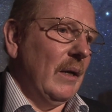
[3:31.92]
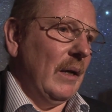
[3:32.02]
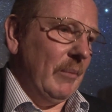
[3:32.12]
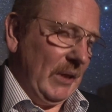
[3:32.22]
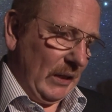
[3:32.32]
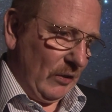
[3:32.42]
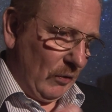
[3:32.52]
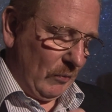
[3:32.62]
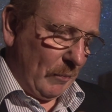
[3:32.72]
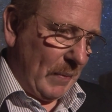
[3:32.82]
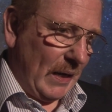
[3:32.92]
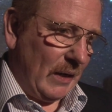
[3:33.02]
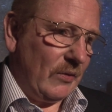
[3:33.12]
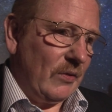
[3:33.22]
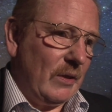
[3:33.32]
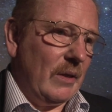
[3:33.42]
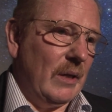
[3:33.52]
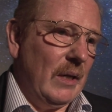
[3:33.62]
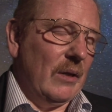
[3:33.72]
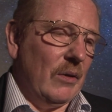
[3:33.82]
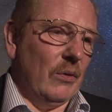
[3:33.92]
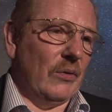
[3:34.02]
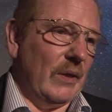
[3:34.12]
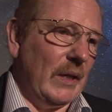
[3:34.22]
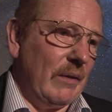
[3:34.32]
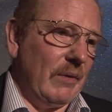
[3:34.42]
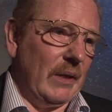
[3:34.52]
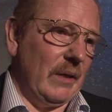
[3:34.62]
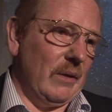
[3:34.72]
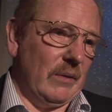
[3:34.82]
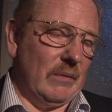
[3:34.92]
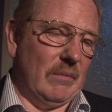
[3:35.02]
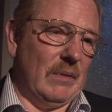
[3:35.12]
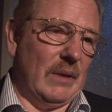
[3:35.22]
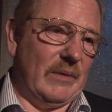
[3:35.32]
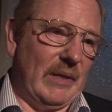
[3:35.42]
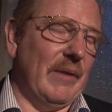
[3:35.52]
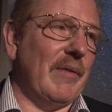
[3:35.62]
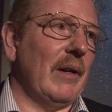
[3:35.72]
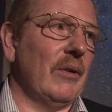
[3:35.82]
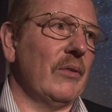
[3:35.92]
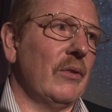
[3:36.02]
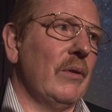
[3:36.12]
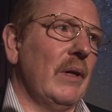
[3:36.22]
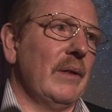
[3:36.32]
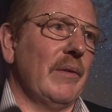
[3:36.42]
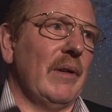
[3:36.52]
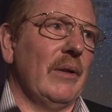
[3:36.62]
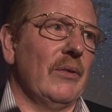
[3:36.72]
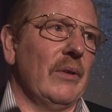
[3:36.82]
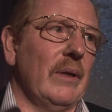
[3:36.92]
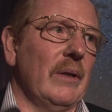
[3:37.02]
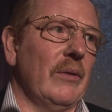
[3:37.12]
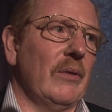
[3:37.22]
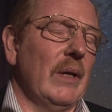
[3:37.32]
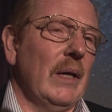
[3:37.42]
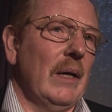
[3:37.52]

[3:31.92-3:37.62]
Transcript: I mean, in terms of mass, goes in every, you know, ten thousand to one hundred thousand years.